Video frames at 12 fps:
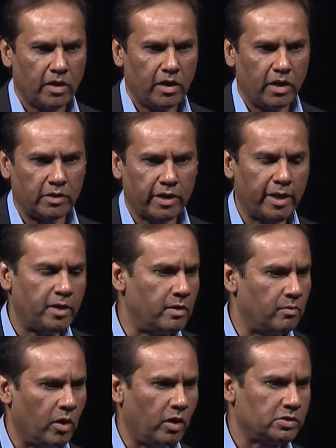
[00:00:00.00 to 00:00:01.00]
a Titan
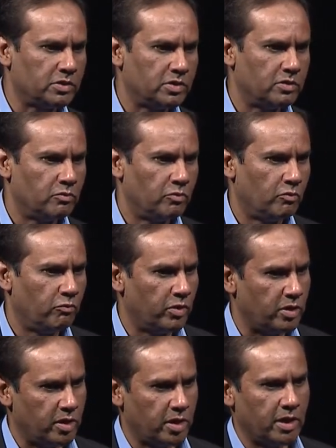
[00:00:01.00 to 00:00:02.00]
box with
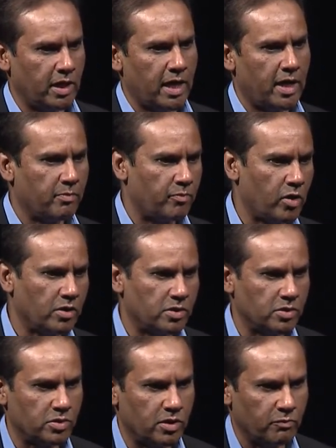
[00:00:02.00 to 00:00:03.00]
an Intel Atom
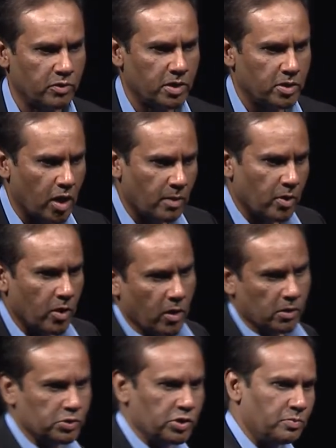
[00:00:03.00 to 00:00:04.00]
processor, with a
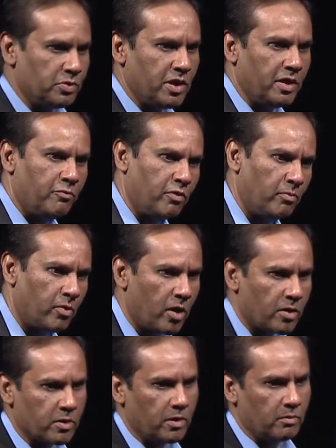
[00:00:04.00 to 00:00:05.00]
Tomahawk chipset from
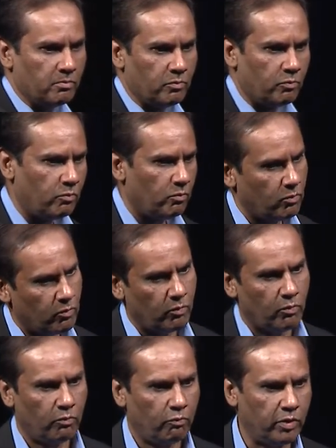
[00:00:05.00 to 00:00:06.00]
Broadcom,
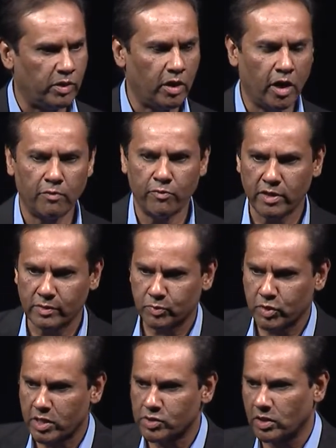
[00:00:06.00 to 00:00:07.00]
with a hardware
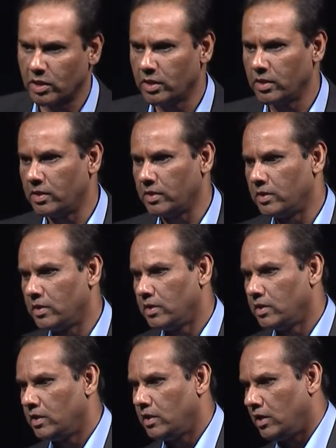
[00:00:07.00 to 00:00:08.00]
abstraction layer,
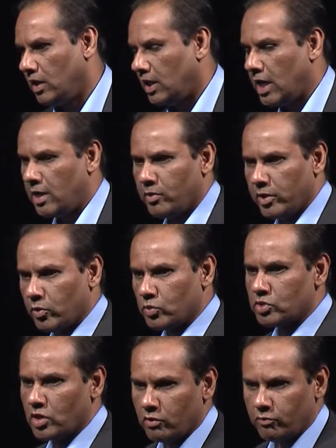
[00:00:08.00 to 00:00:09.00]
and add my own
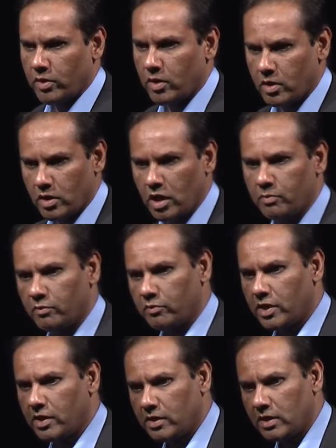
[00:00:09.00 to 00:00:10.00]
software on top of
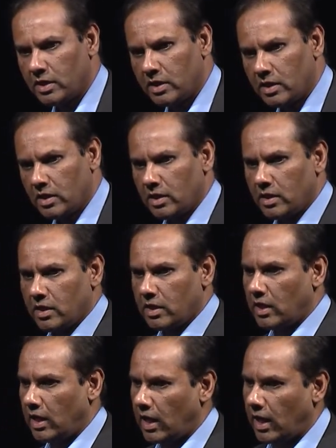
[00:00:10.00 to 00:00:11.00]
that,
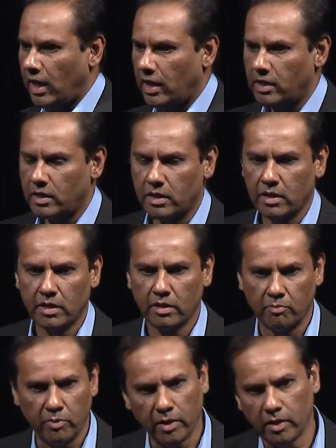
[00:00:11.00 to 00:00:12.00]
and
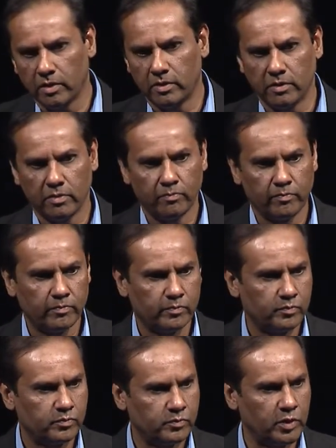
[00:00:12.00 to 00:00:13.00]
build,
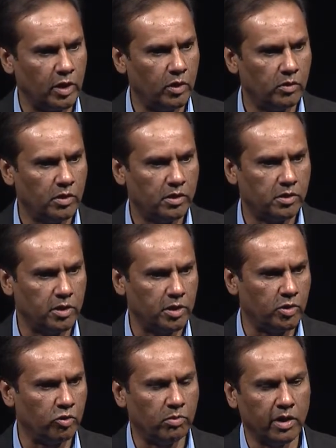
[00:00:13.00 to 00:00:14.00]
a
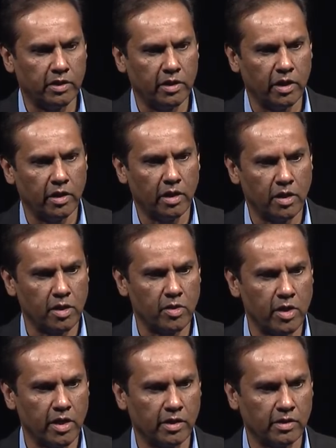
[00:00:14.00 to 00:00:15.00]
32 by 10, 100
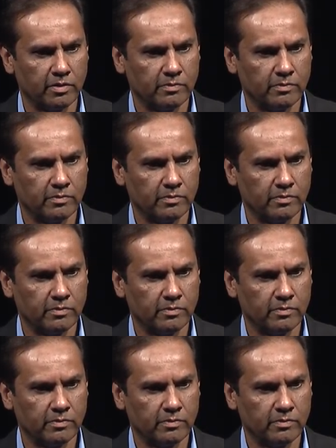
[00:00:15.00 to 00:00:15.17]
gig